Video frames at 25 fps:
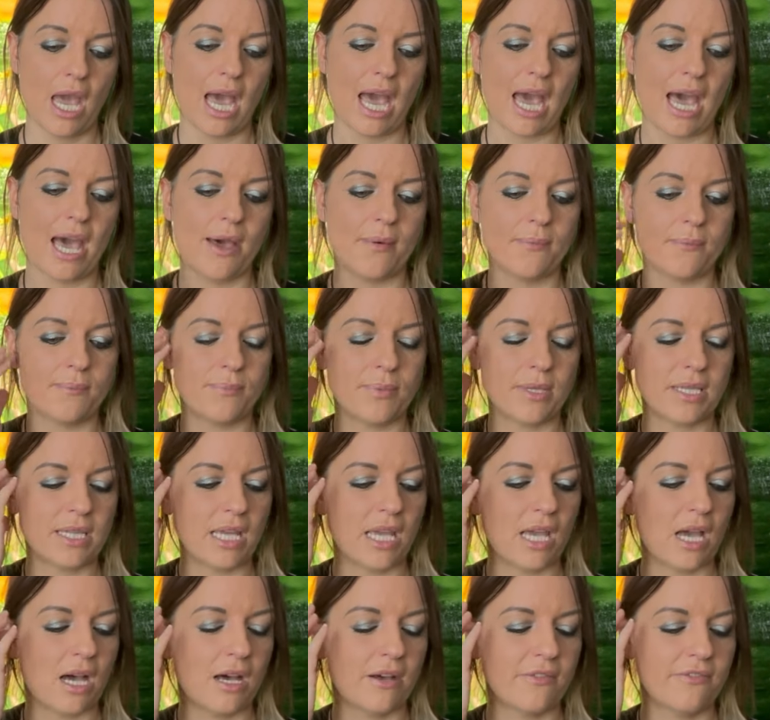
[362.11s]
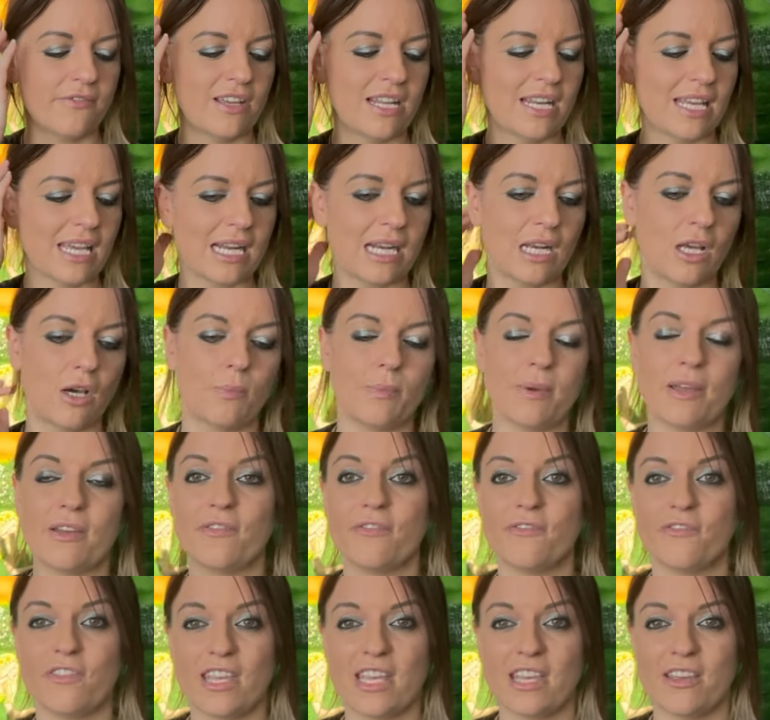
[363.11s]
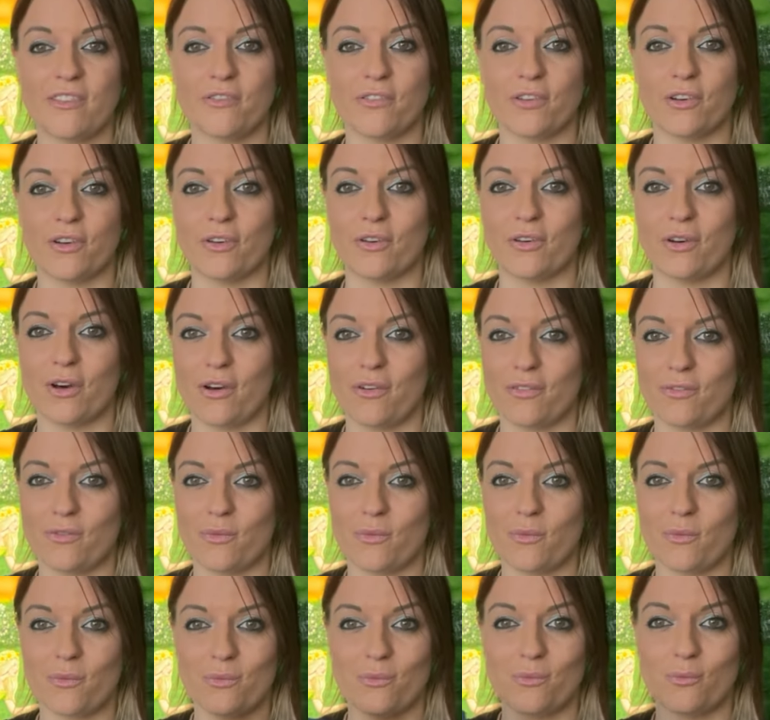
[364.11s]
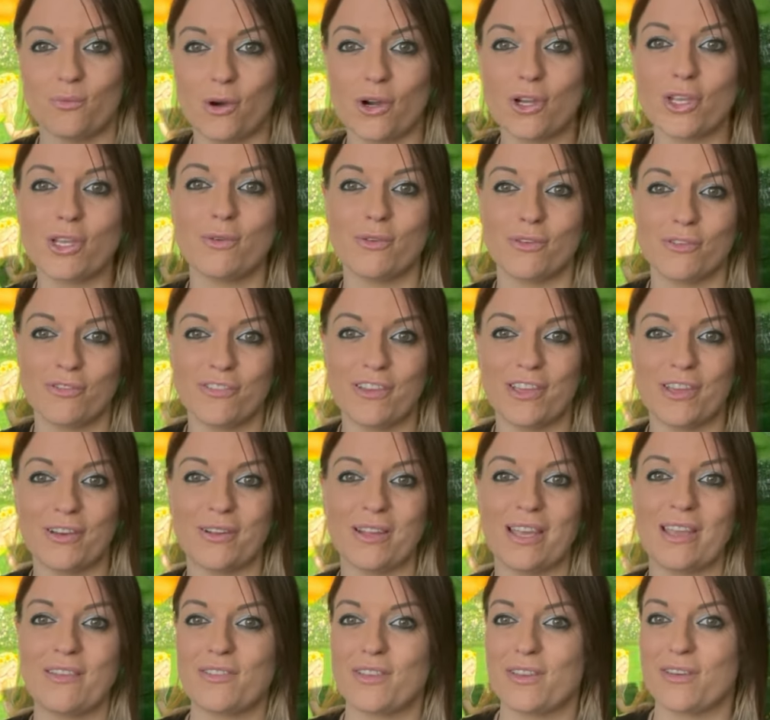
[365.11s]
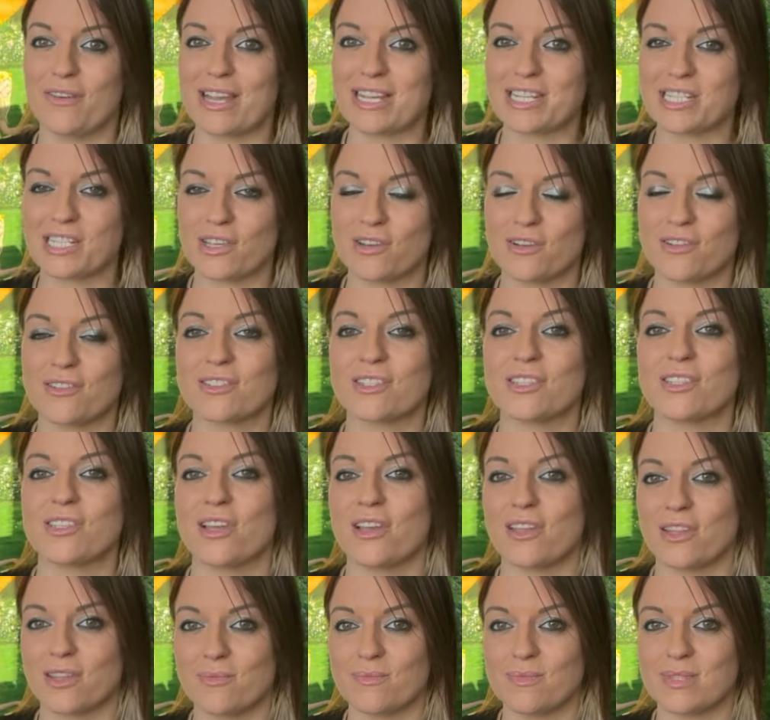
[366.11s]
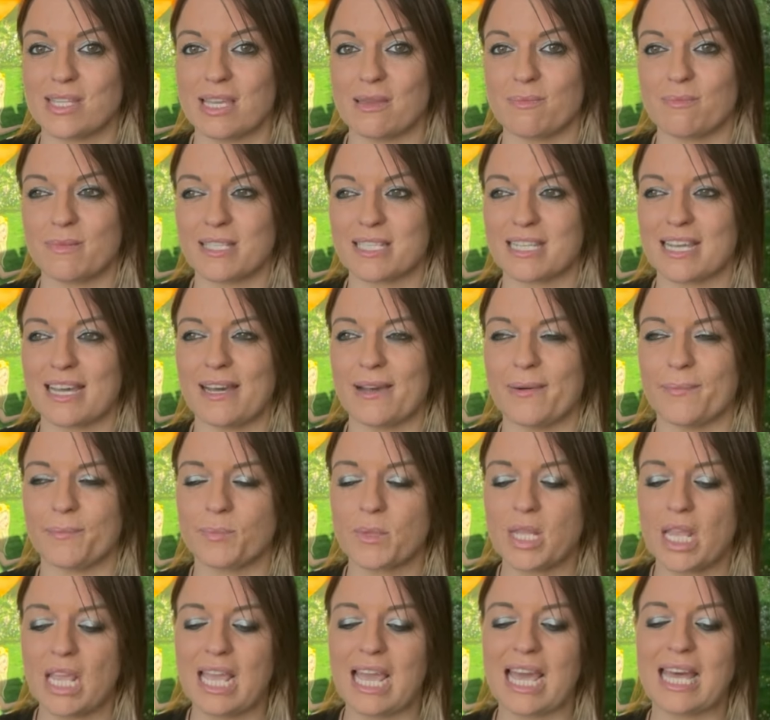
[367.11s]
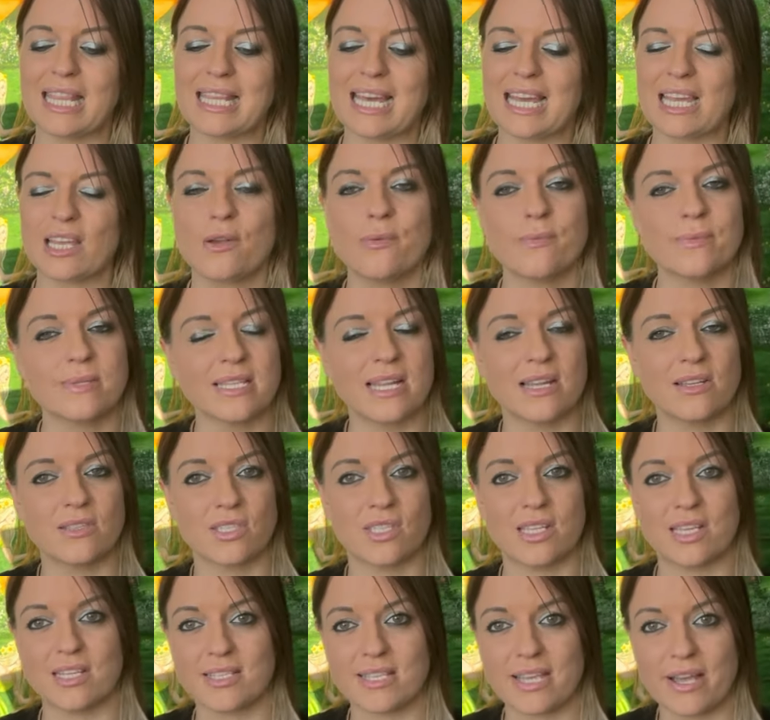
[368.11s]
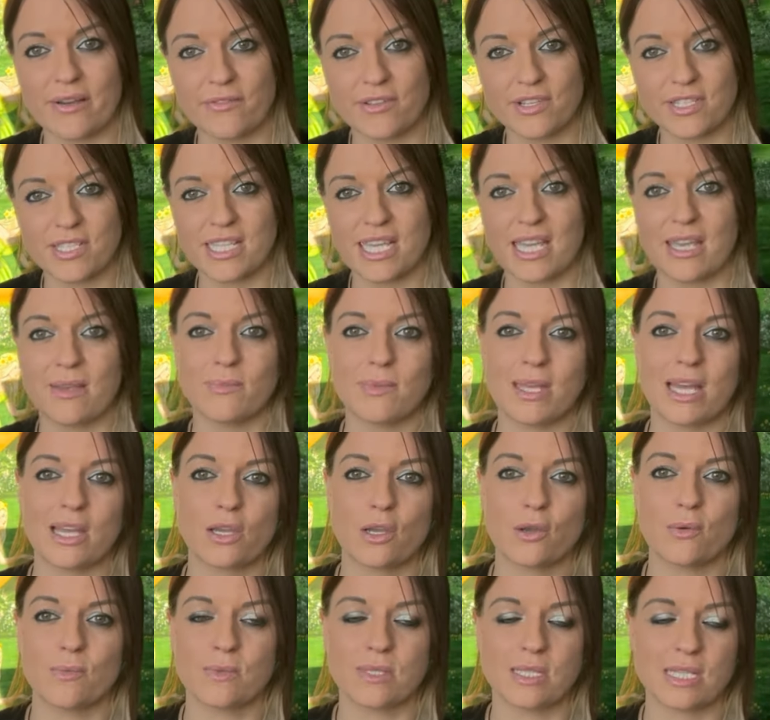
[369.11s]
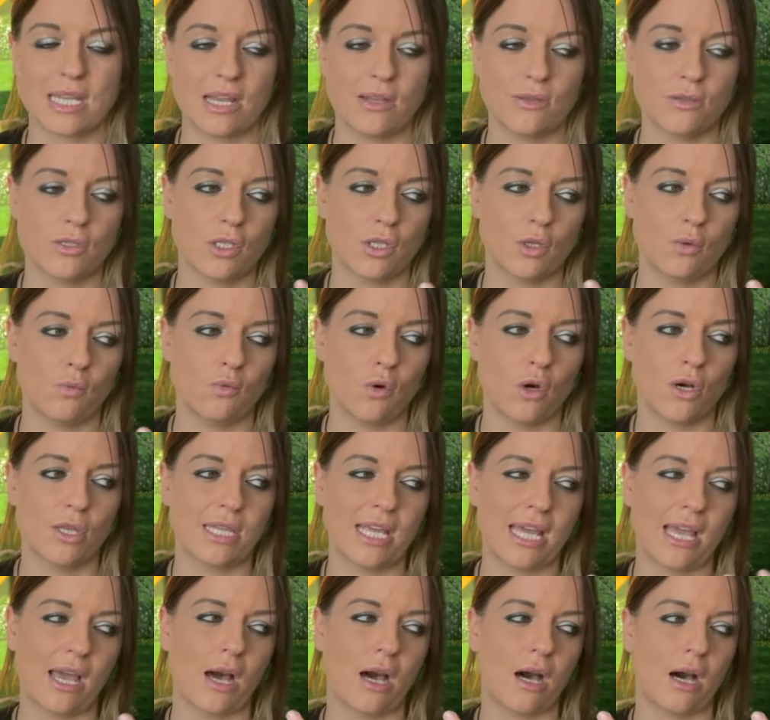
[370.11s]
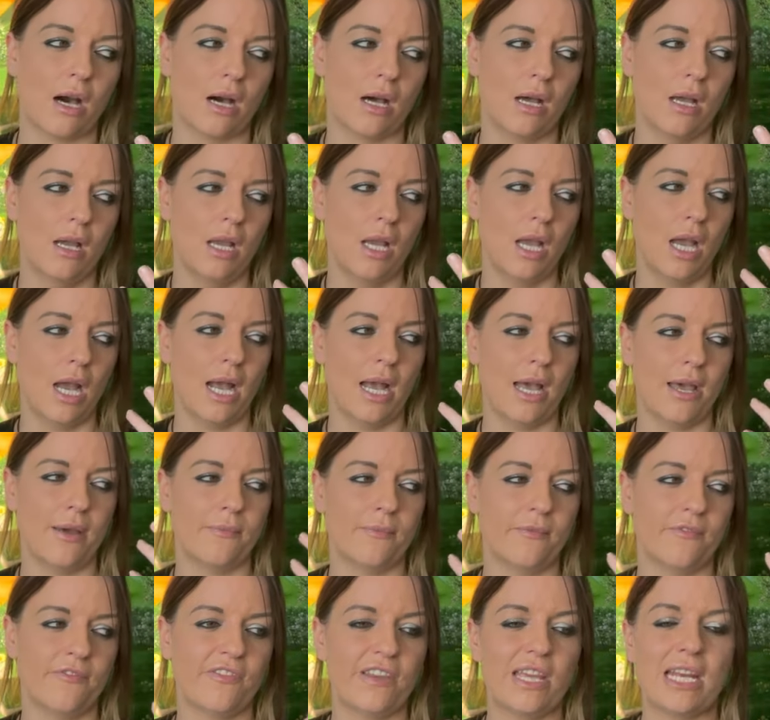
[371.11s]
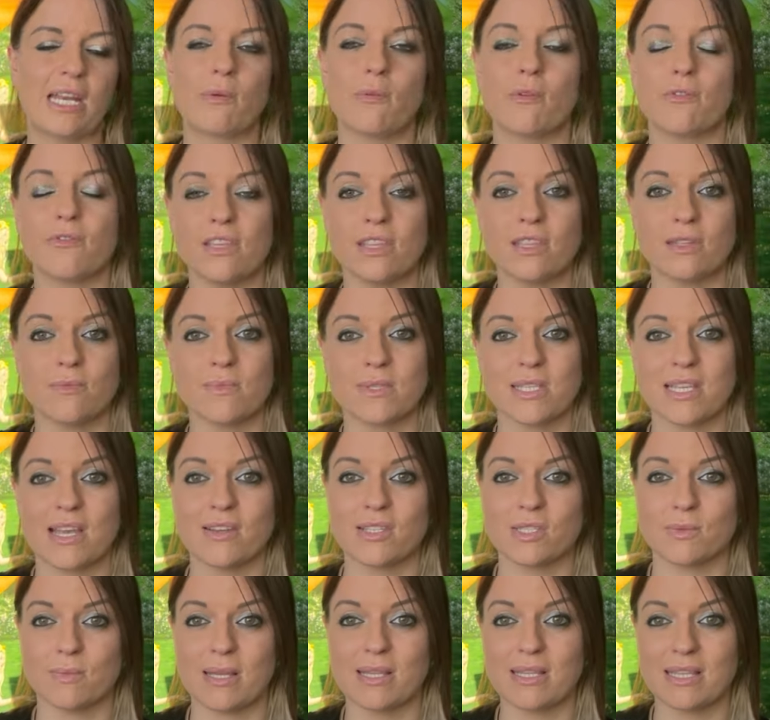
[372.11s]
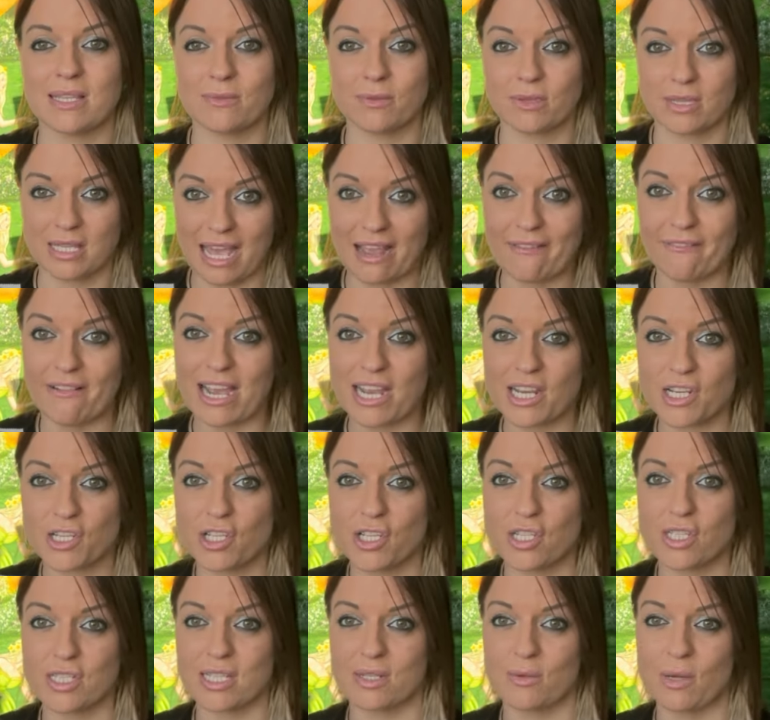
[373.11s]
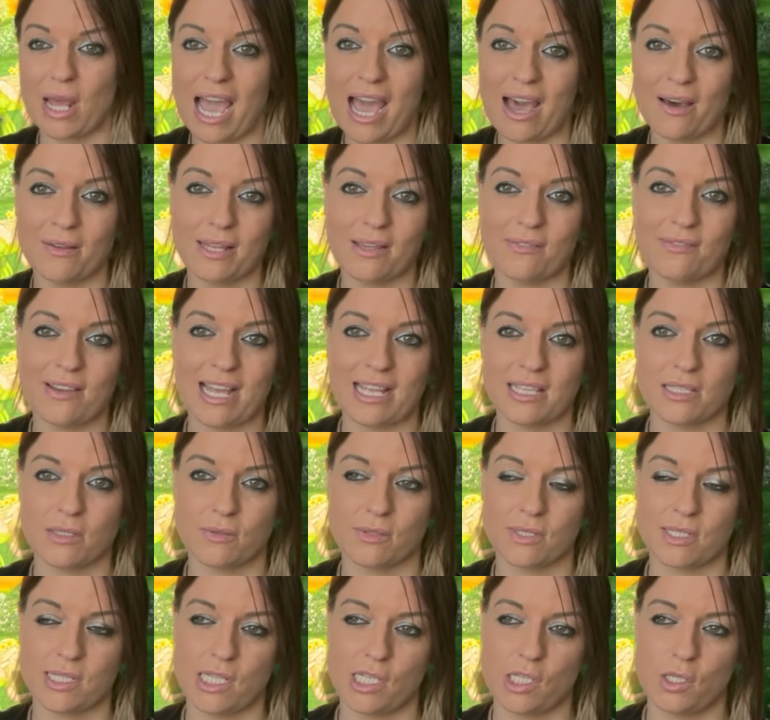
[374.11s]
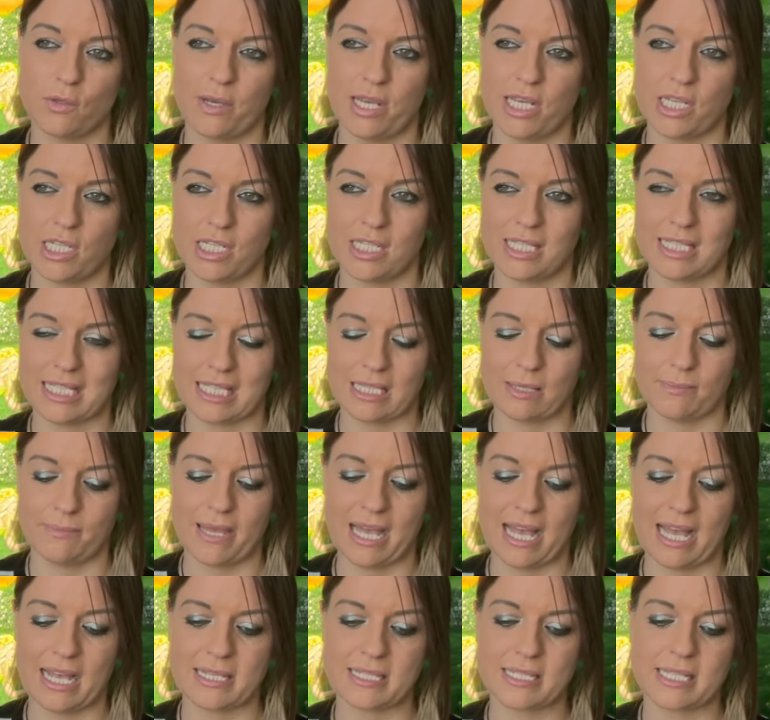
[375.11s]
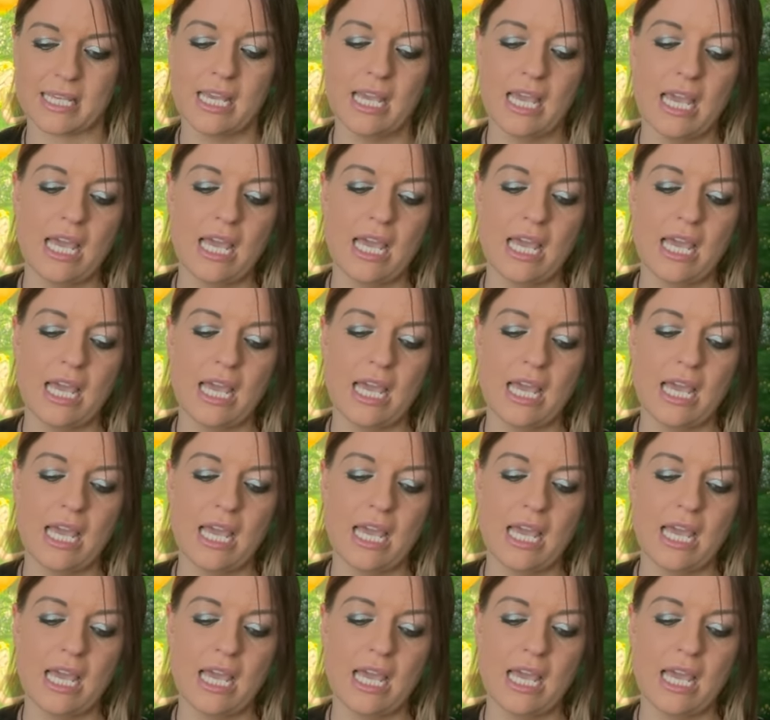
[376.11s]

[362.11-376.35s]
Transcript: Um, but they are feeling a little bit fearful of what you would feel if you actually got to know them deeper down. And that comes down to their self-esteem, that comes down to what they are um, feeling within themselves about the, their actions and how they've handled situations in the past.